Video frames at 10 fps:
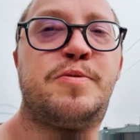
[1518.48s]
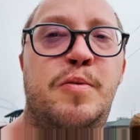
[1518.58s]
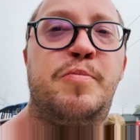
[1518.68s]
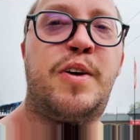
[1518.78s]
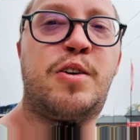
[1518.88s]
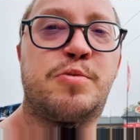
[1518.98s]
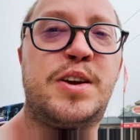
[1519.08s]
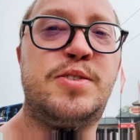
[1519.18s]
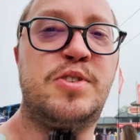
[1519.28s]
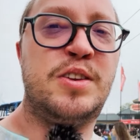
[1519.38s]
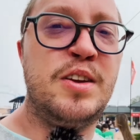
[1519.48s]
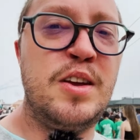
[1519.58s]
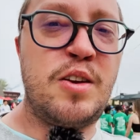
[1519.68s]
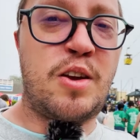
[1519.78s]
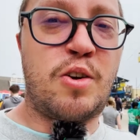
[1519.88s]
from Valravn
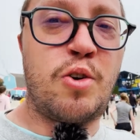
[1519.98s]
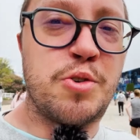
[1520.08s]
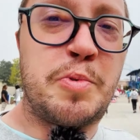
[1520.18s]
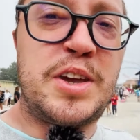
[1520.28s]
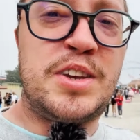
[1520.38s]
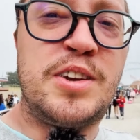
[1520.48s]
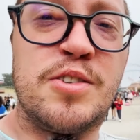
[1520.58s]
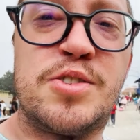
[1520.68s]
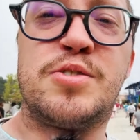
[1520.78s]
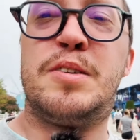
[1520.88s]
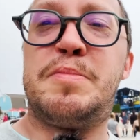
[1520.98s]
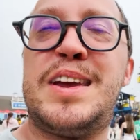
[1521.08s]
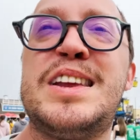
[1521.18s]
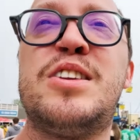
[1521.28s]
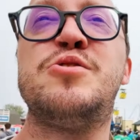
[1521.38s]
all the way here to the
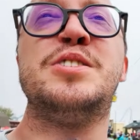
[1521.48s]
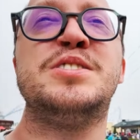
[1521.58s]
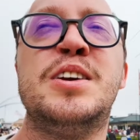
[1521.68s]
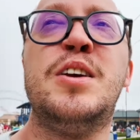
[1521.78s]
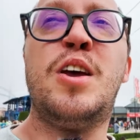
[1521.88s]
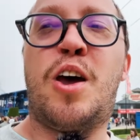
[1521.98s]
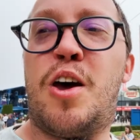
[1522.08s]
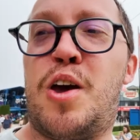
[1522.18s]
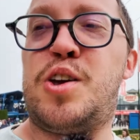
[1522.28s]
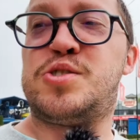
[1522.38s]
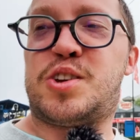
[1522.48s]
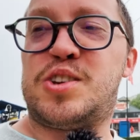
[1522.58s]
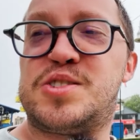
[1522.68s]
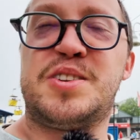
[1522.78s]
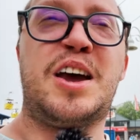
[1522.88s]
main entrance.
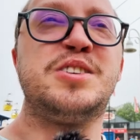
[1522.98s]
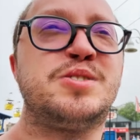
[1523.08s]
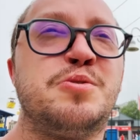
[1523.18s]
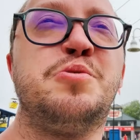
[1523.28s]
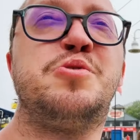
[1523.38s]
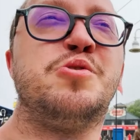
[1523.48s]
It's nice to